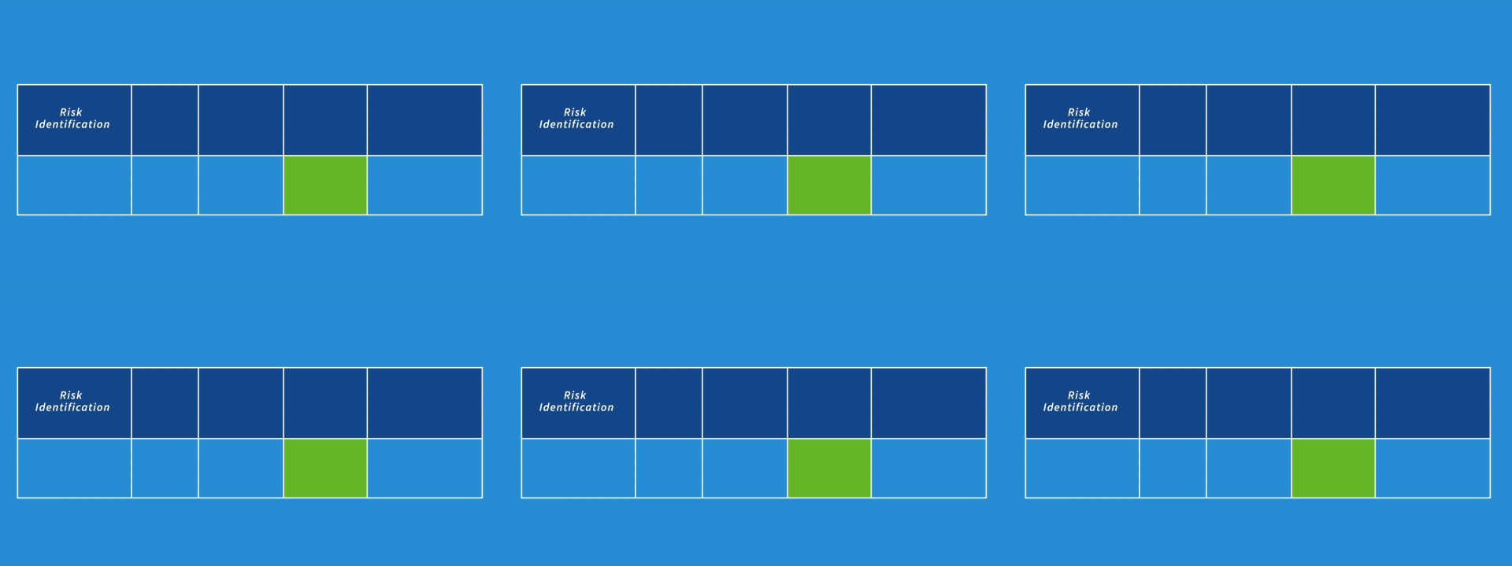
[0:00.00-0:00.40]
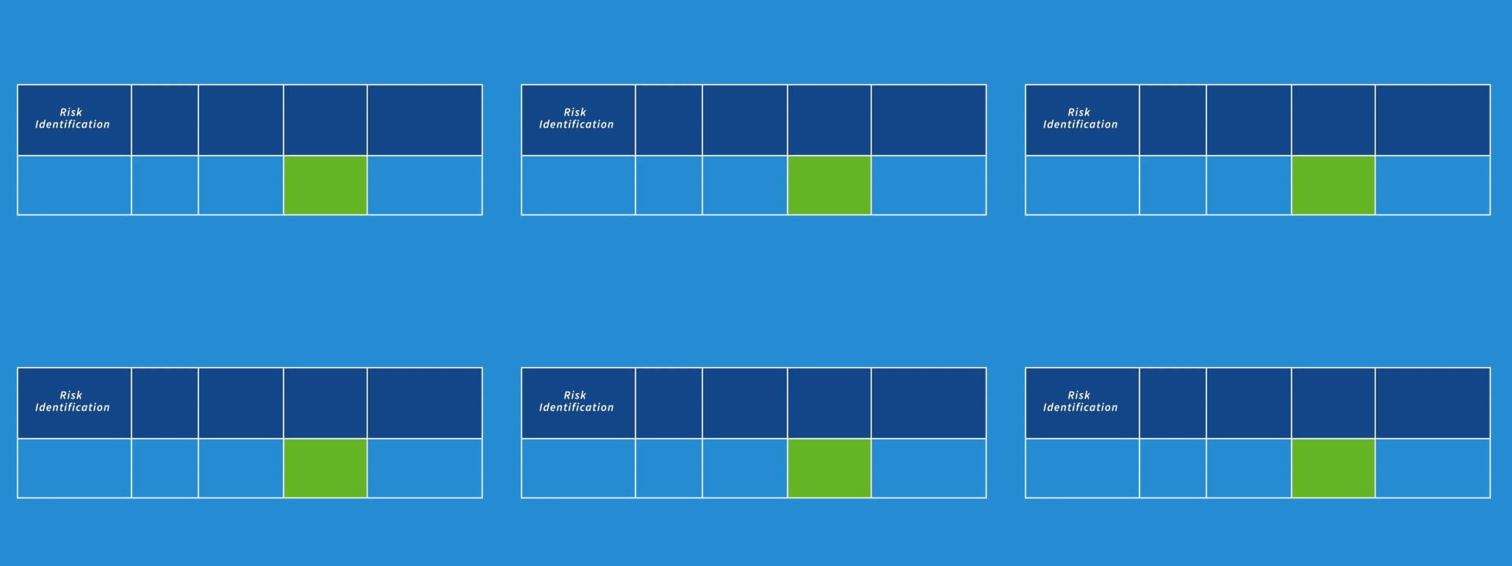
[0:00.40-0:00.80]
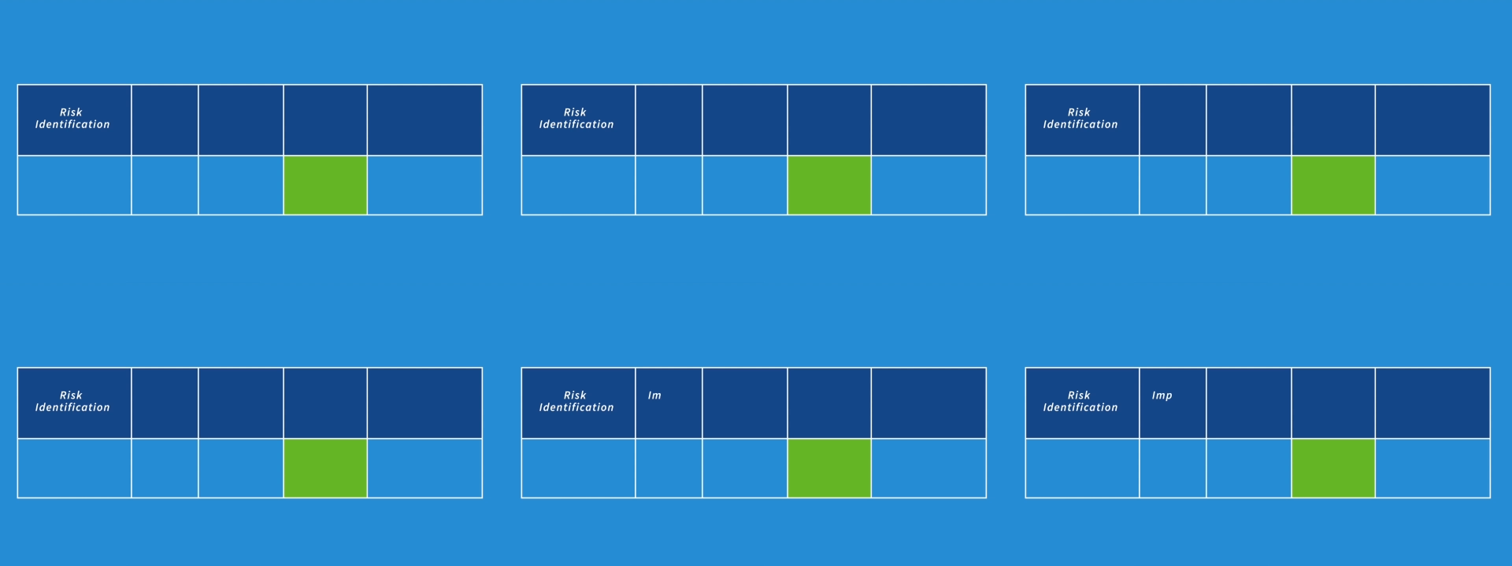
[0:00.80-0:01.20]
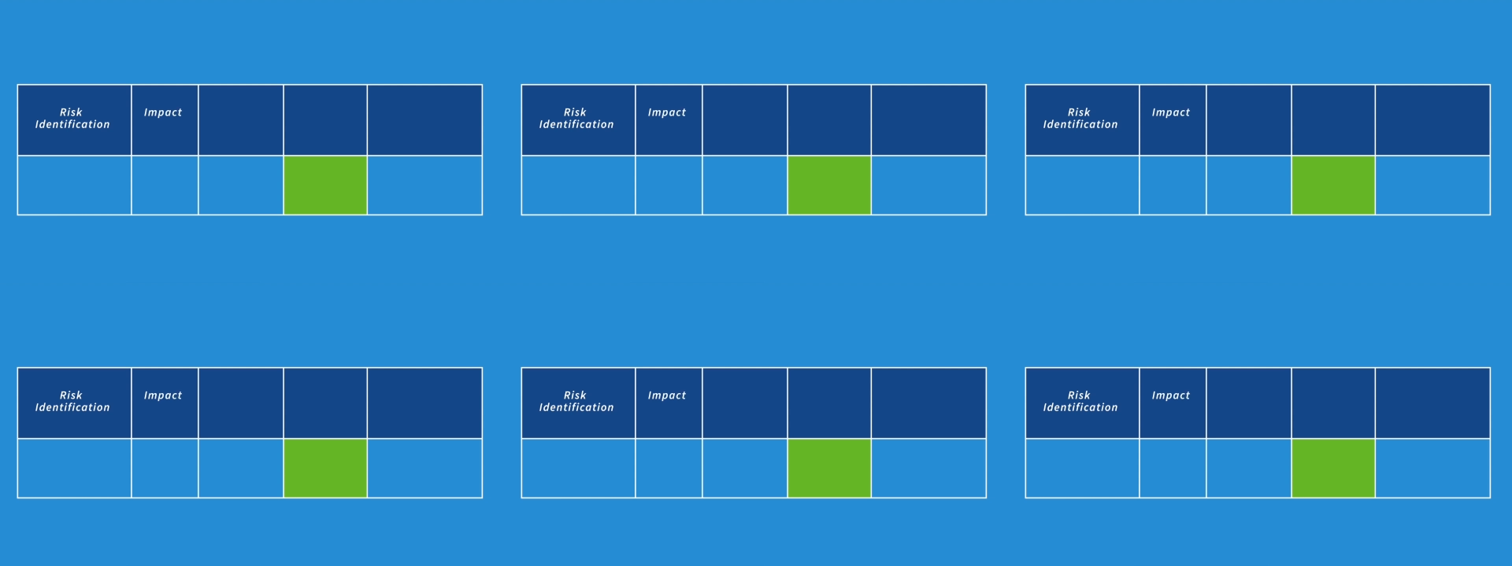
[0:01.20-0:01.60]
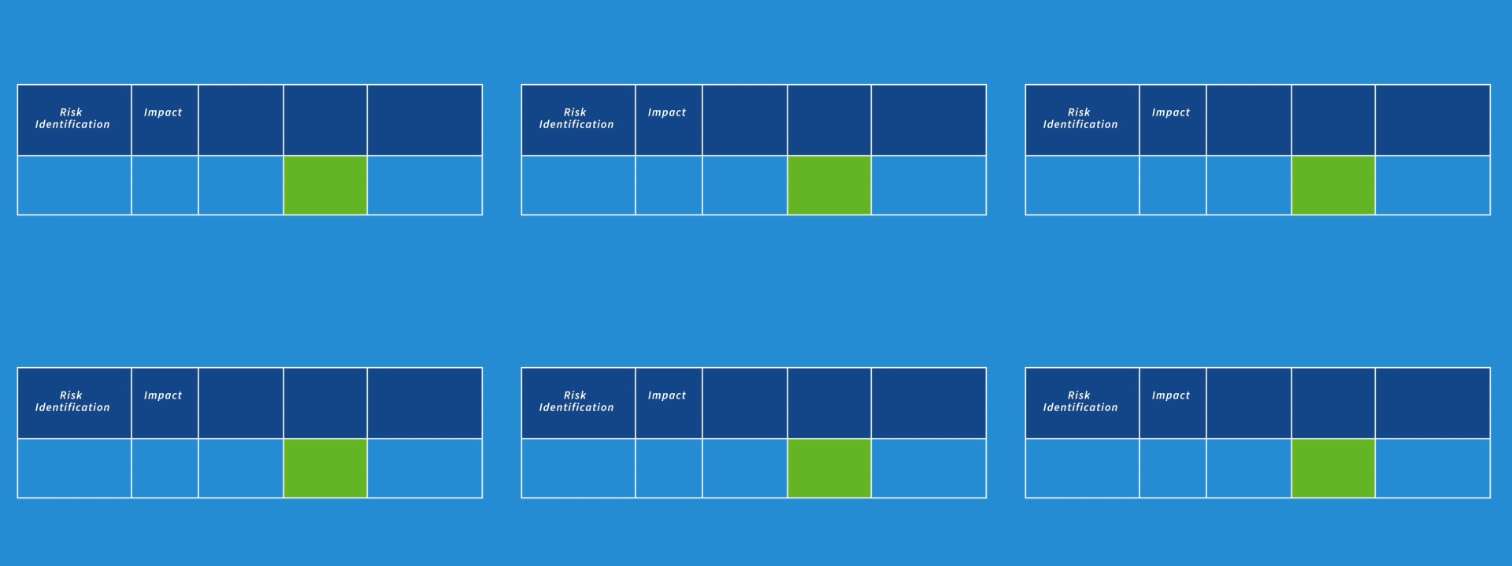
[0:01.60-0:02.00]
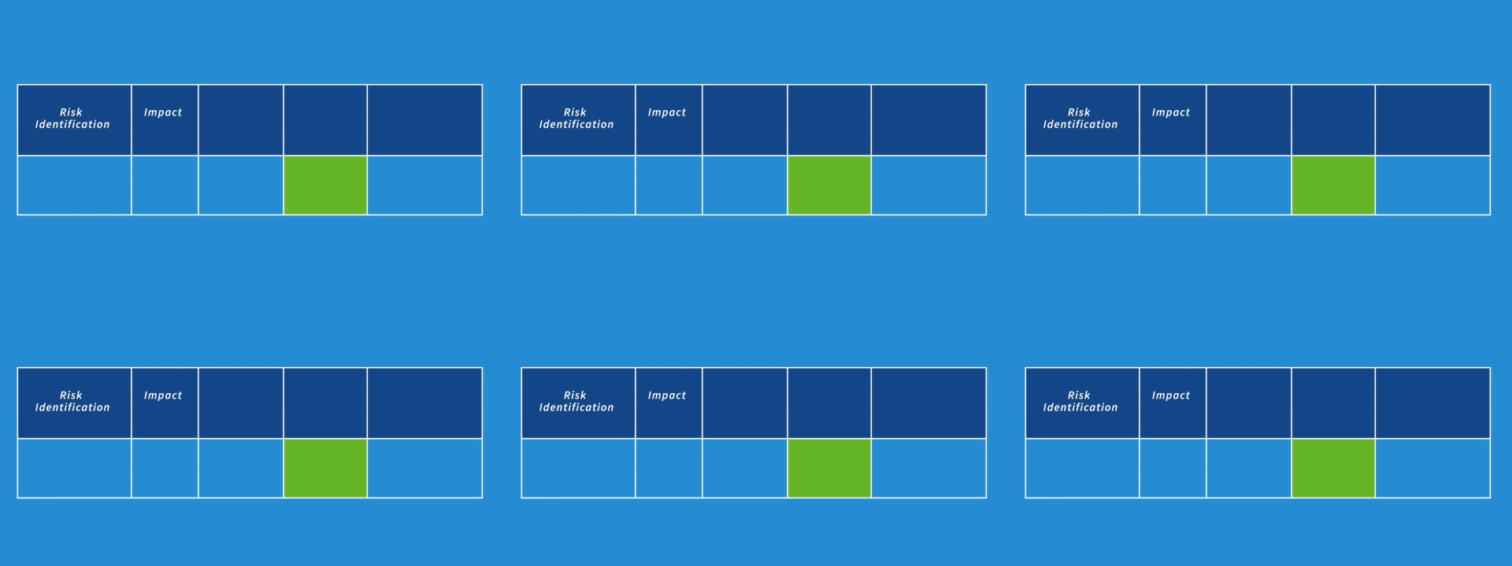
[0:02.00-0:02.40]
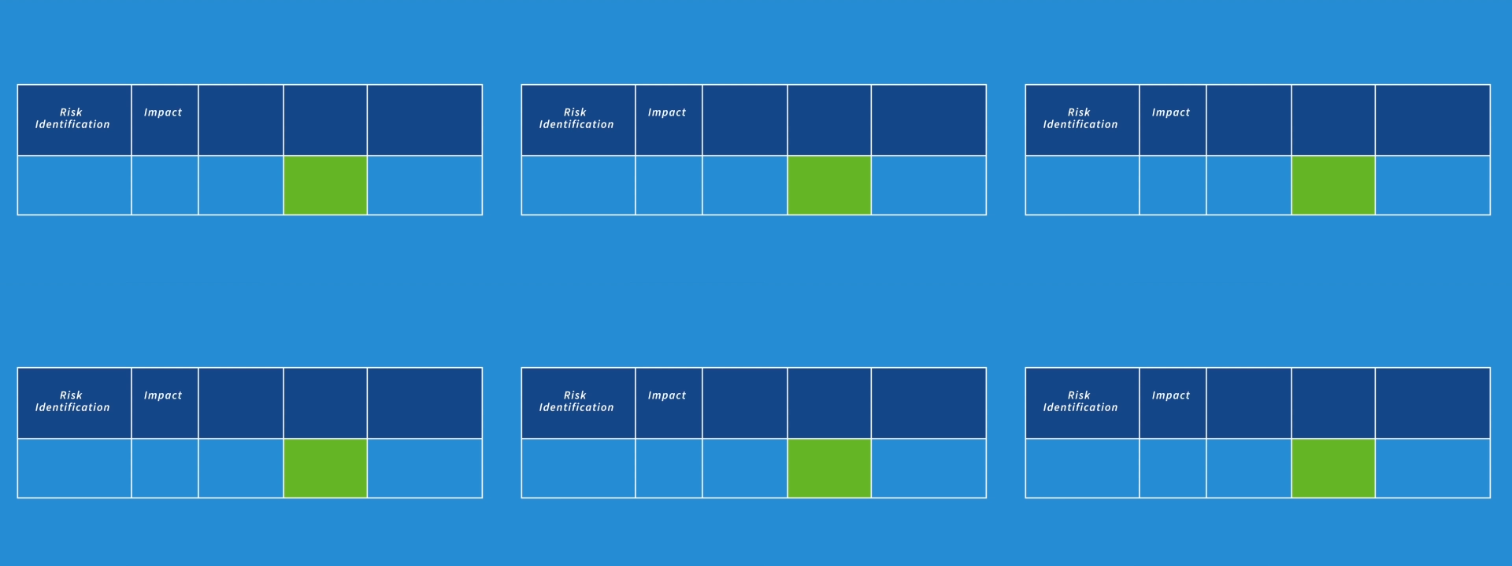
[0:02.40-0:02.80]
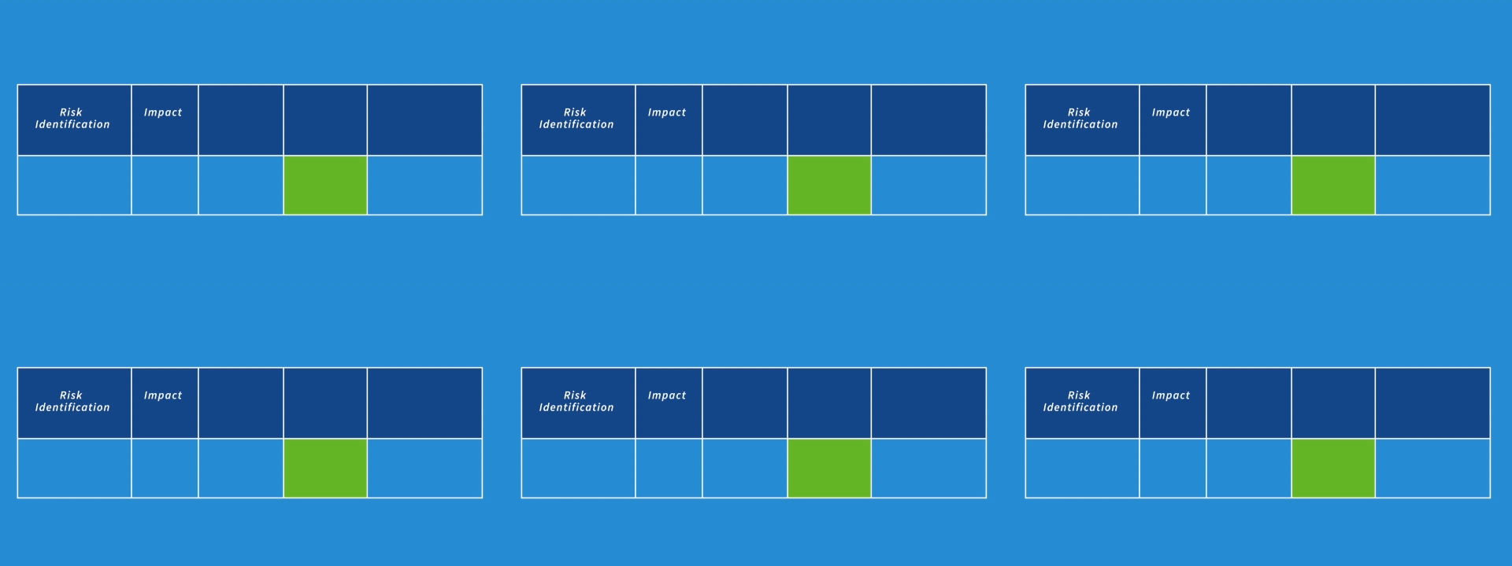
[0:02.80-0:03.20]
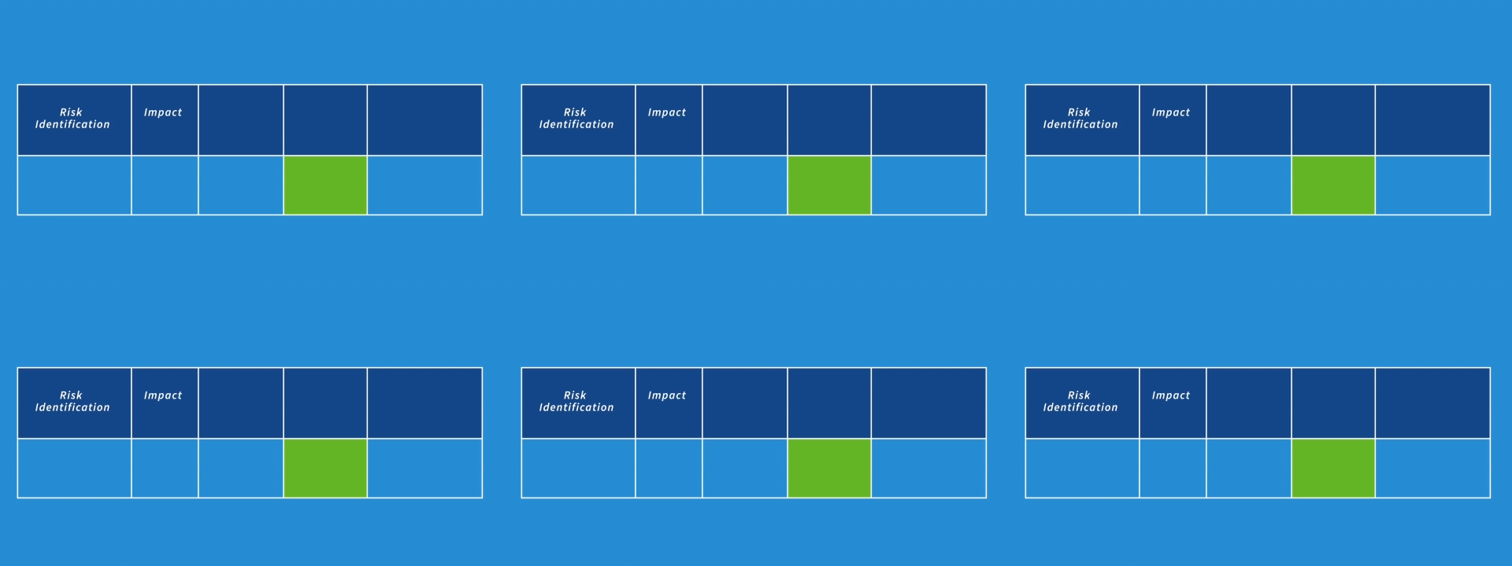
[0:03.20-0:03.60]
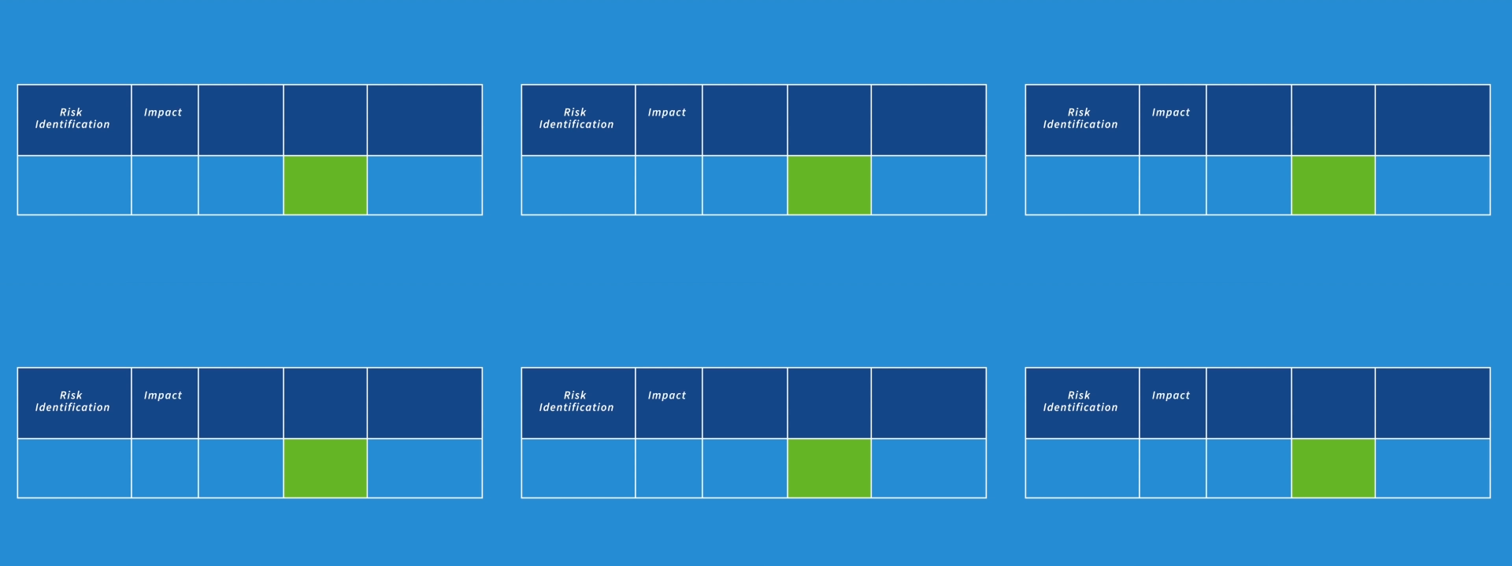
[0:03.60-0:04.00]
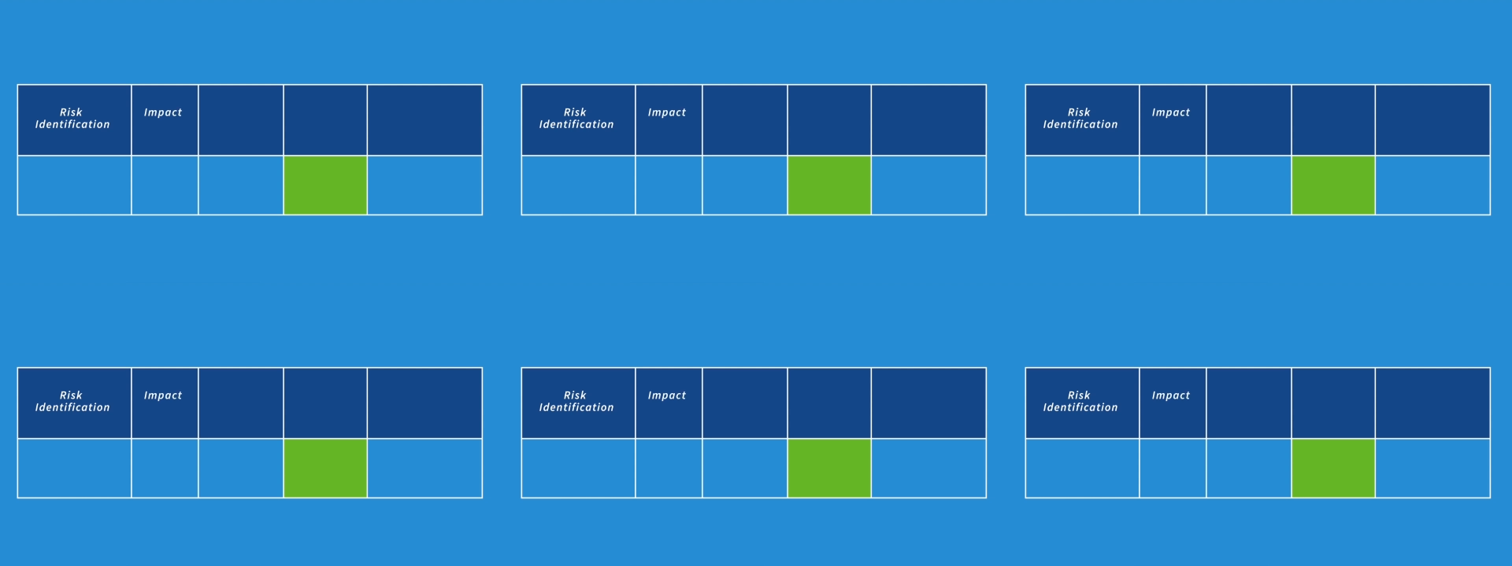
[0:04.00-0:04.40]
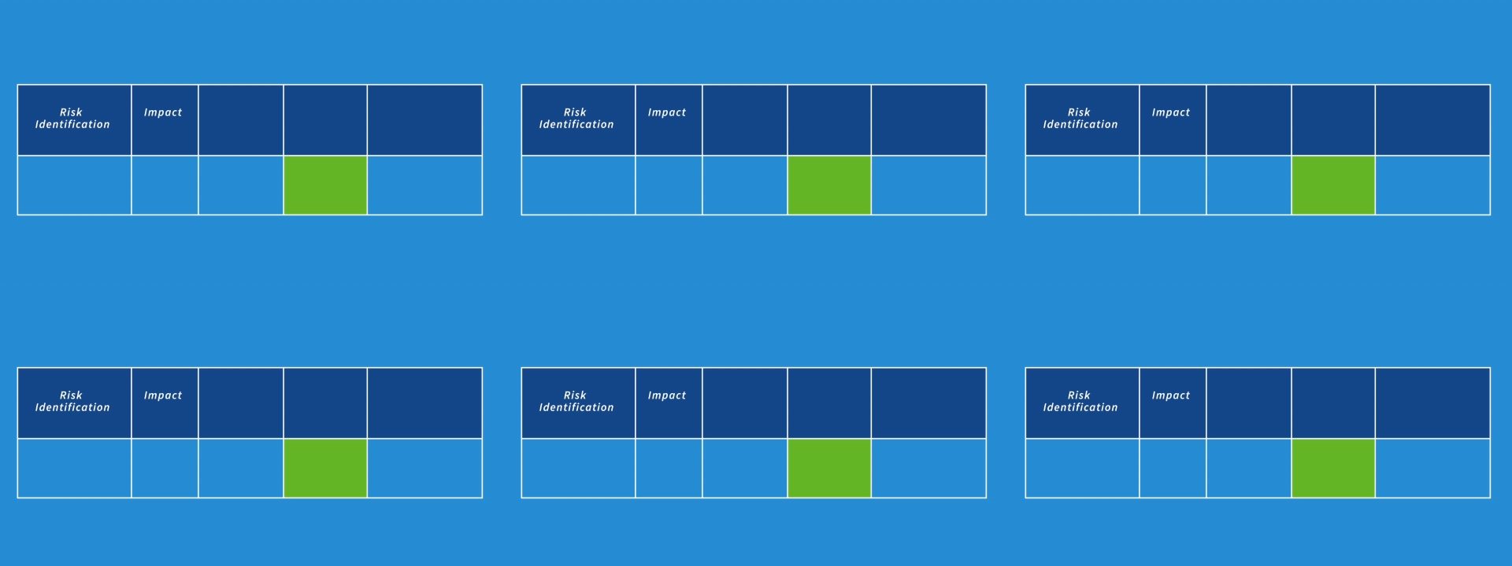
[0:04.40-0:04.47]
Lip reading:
No face is visible, so there are no lips to read.